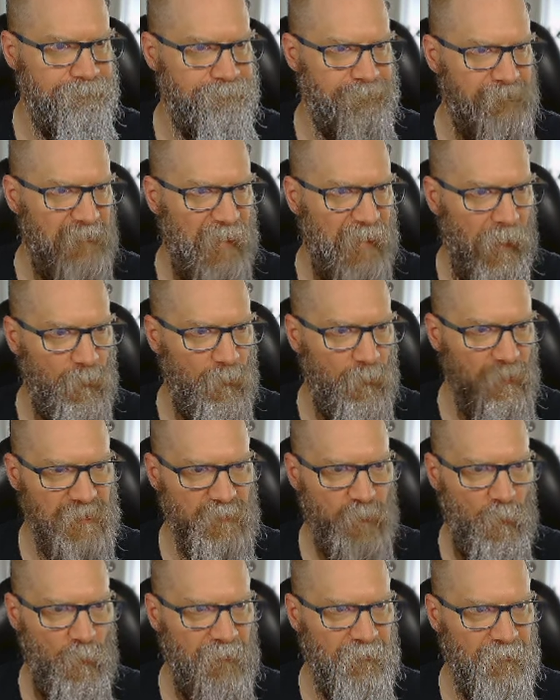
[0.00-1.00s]
Yeah, we just
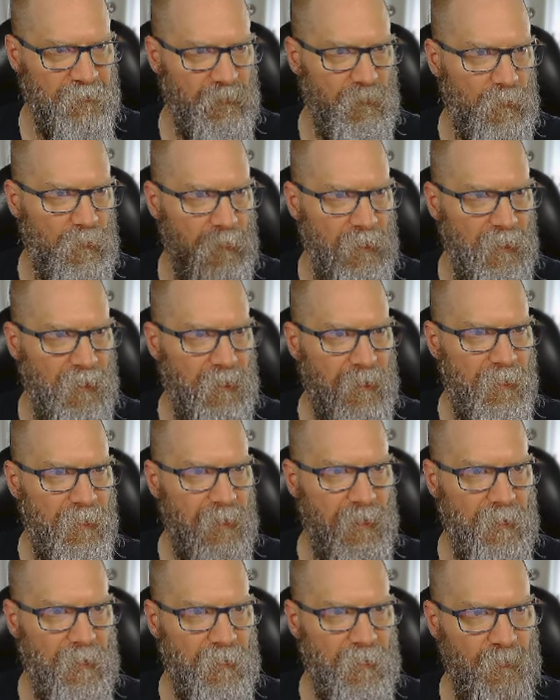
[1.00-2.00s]
want to,
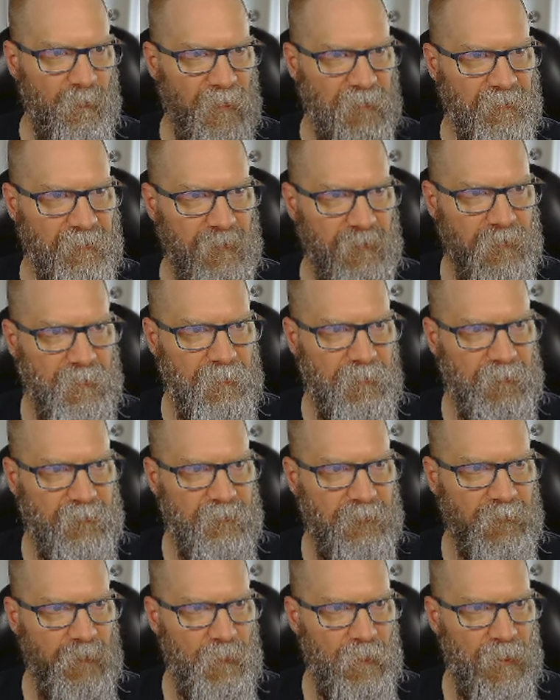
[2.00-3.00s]
basically this
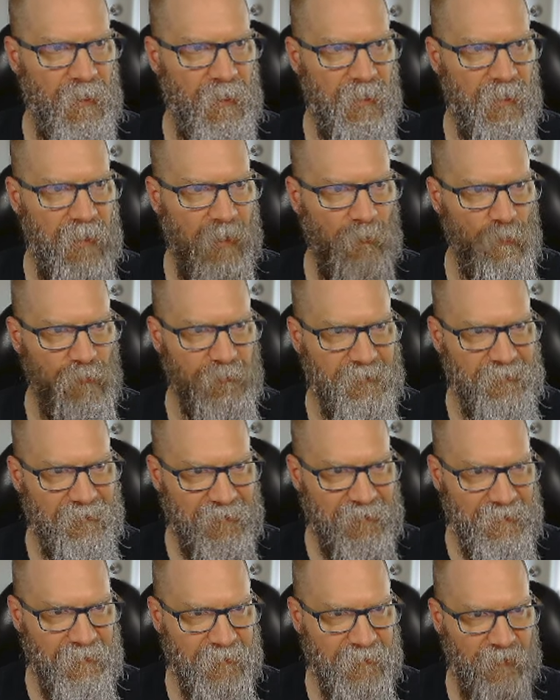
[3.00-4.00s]
is going to enable
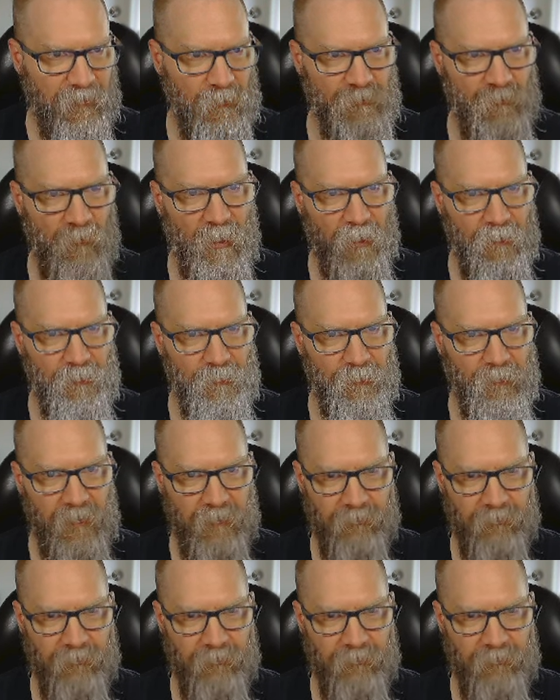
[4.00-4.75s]
detailed monitoring.